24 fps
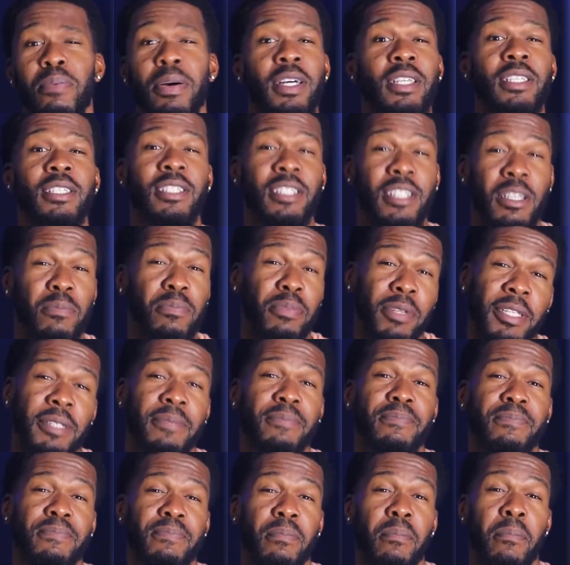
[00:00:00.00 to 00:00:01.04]
Put
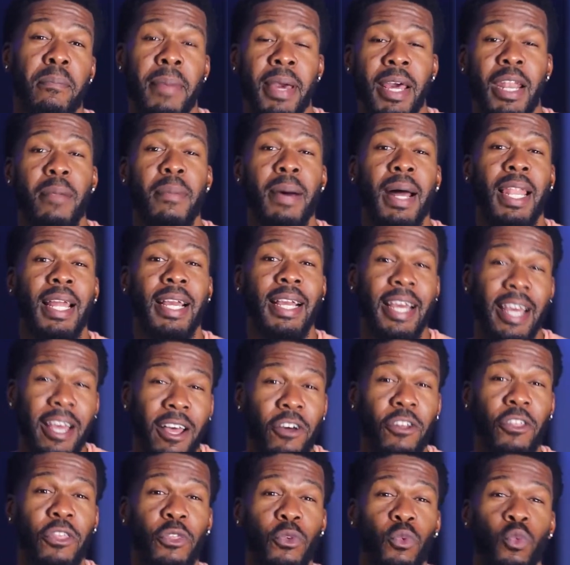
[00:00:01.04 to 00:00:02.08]
simply, metabolic
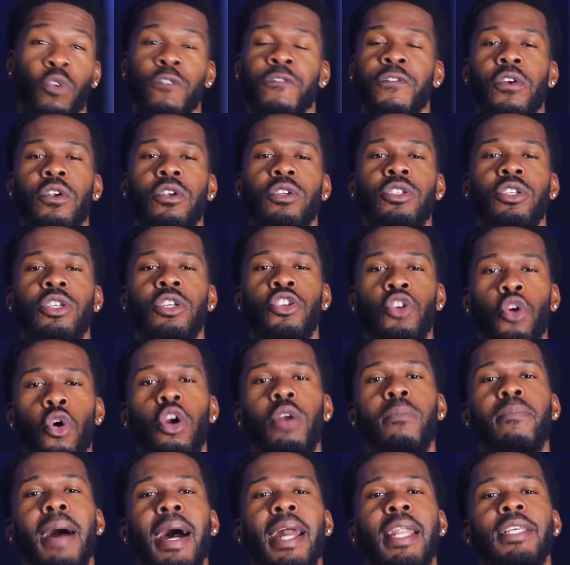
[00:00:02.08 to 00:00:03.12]
health refers to
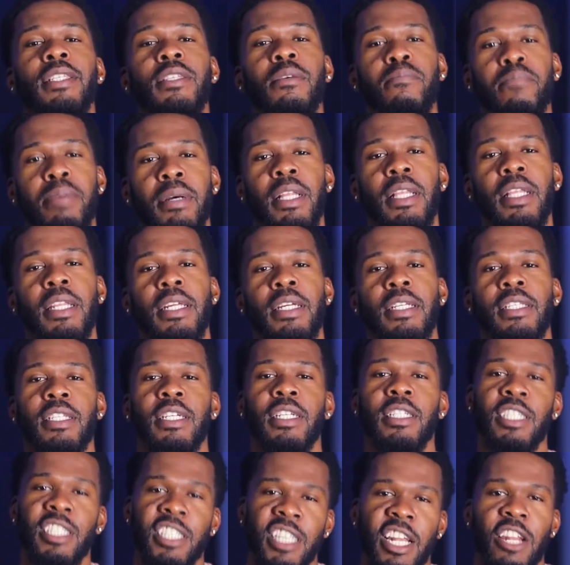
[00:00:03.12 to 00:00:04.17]
your body's ability
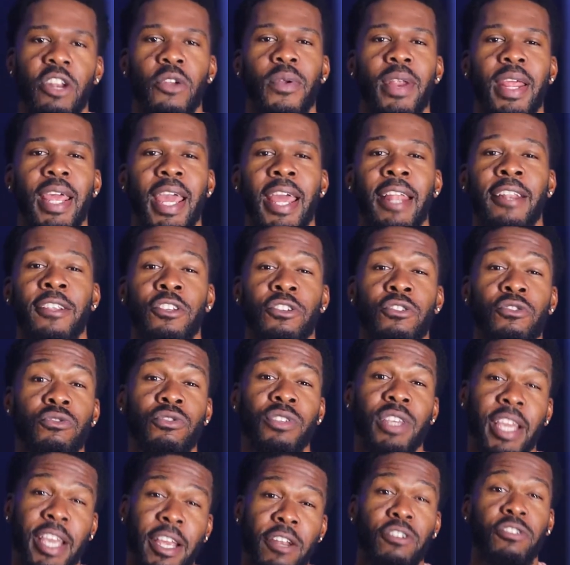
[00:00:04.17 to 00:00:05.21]
to generate and
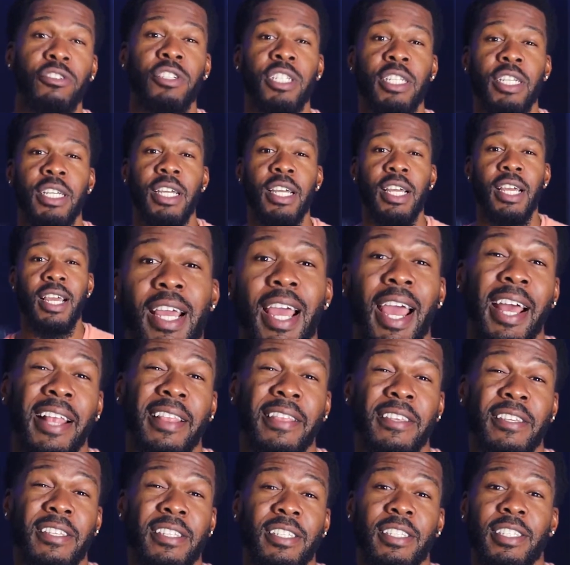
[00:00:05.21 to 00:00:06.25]
use energy
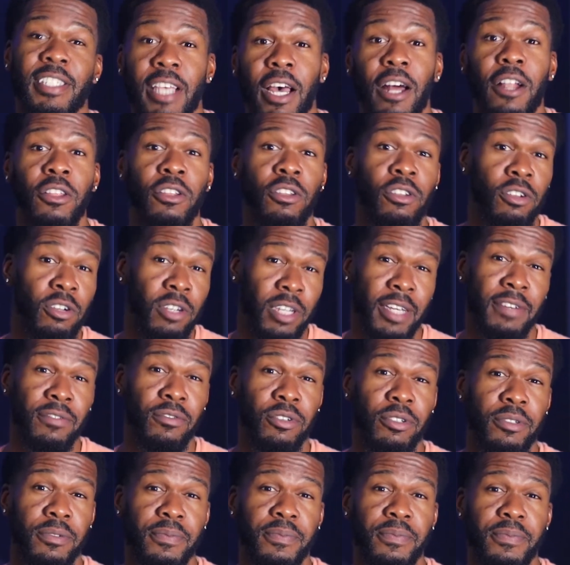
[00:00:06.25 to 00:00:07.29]
at the cellular
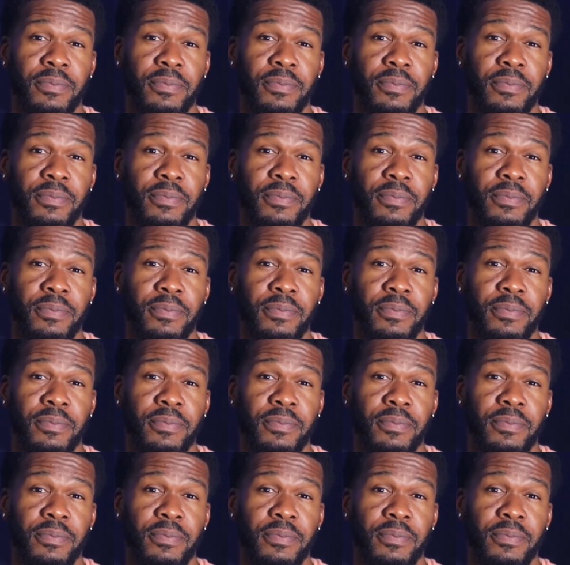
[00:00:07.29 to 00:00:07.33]
level.